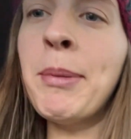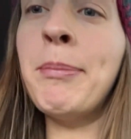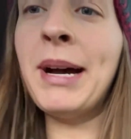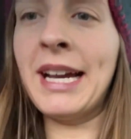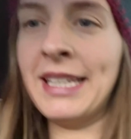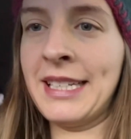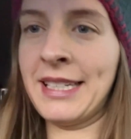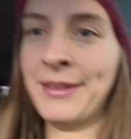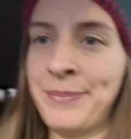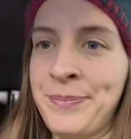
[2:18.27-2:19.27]
but
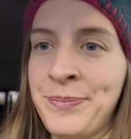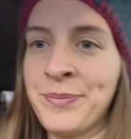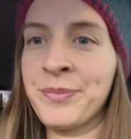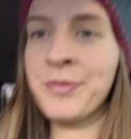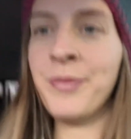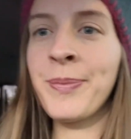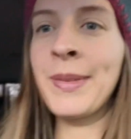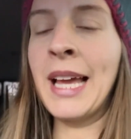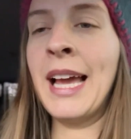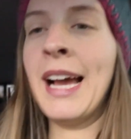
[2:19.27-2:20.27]

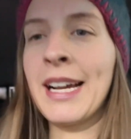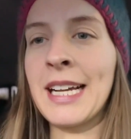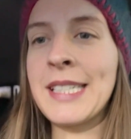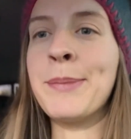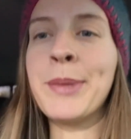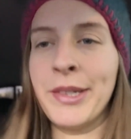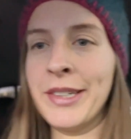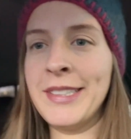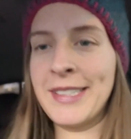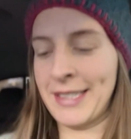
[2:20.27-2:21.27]
I got some
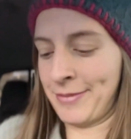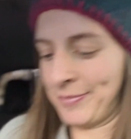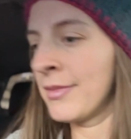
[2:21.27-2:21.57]
goods.